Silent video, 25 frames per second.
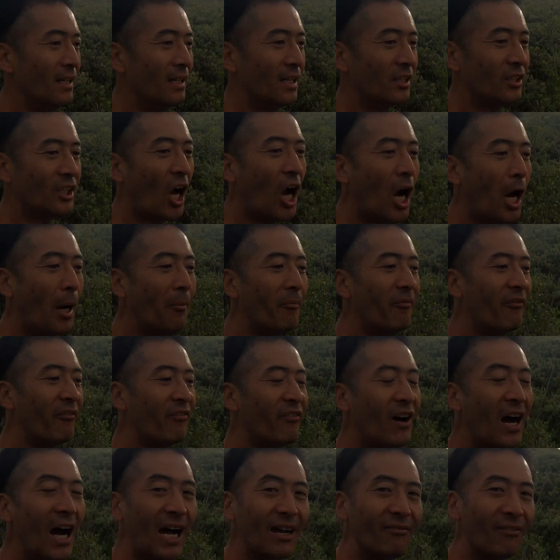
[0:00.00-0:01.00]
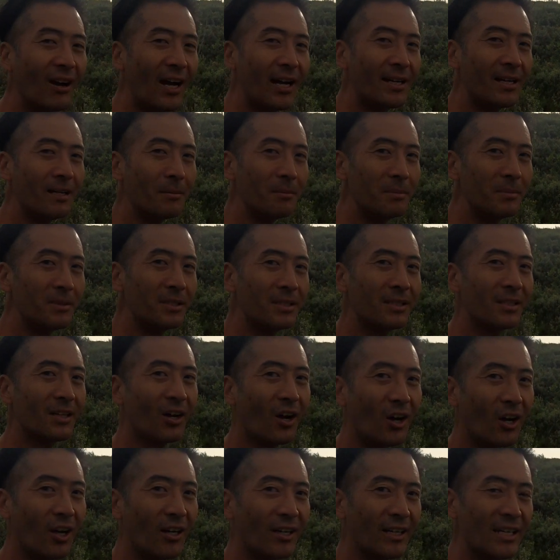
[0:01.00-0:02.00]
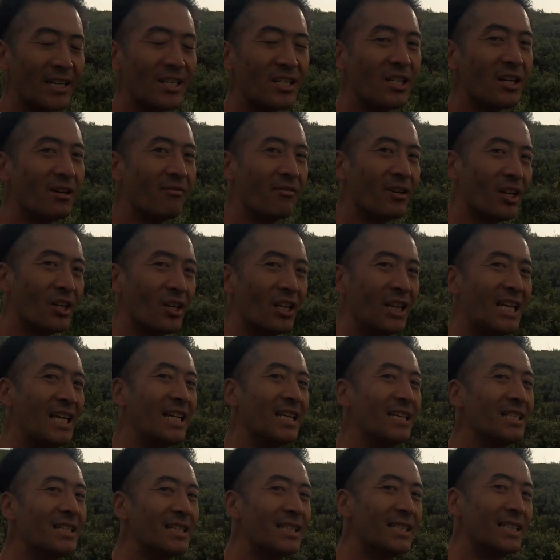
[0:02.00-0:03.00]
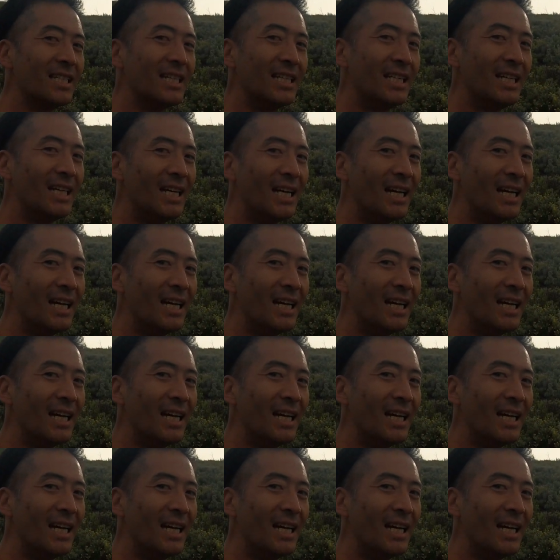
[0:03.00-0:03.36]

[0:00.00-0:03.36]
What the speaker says: the top 5 items on each of your lists